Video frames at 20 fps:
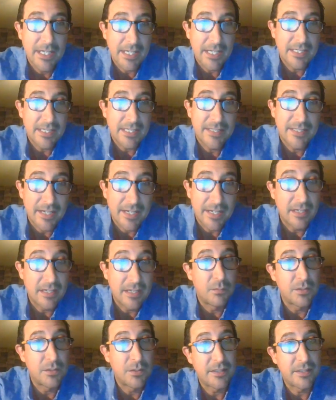is that
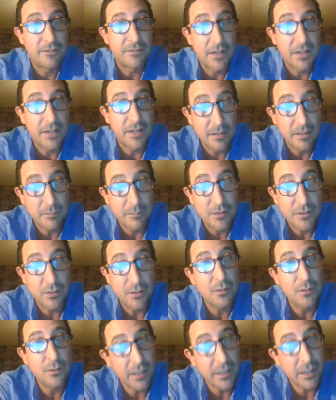it was developed
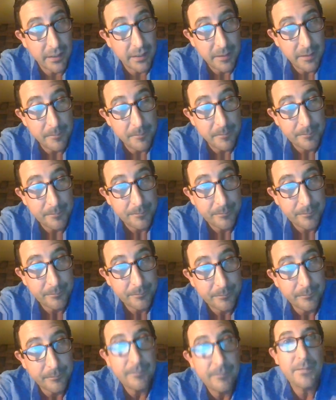so quickly
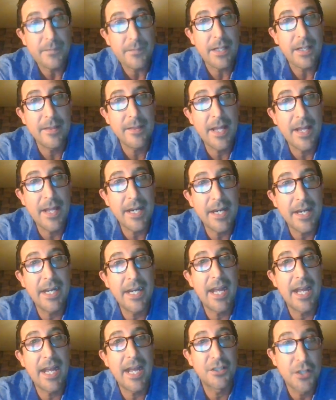that
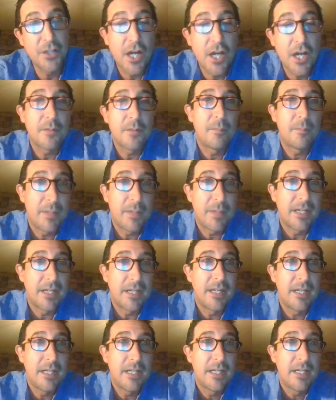it has not
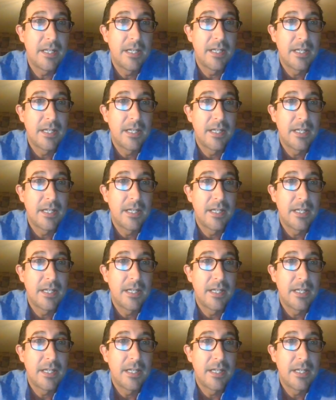been